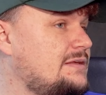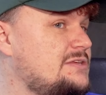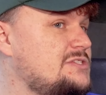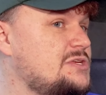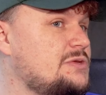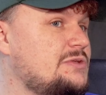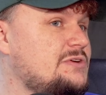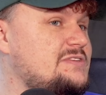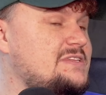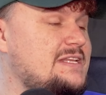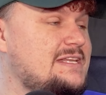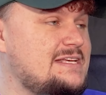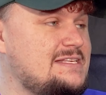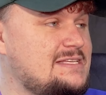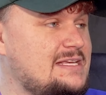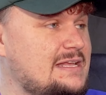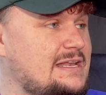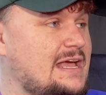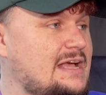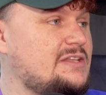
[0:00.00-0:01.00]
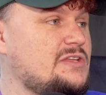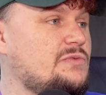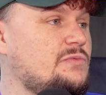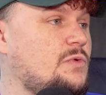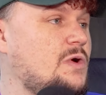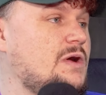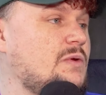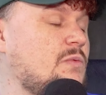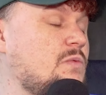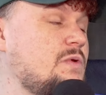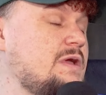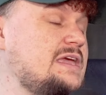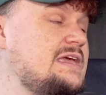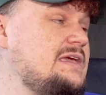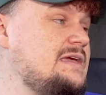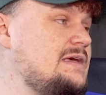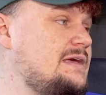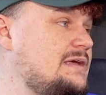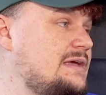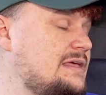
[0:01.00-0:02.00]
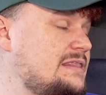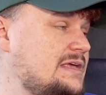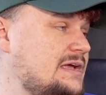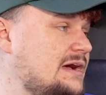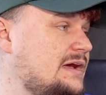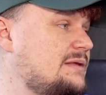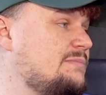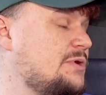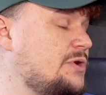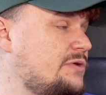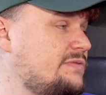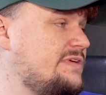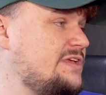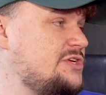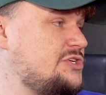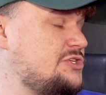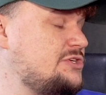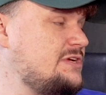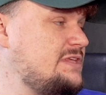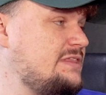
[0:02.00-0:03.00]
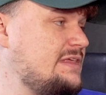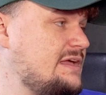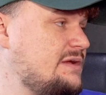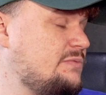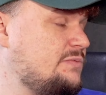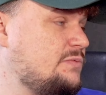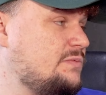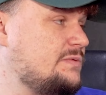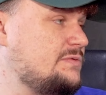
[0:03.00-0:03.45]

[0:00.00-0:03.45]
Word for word: So there's a disconnect of what we and the automotive industry think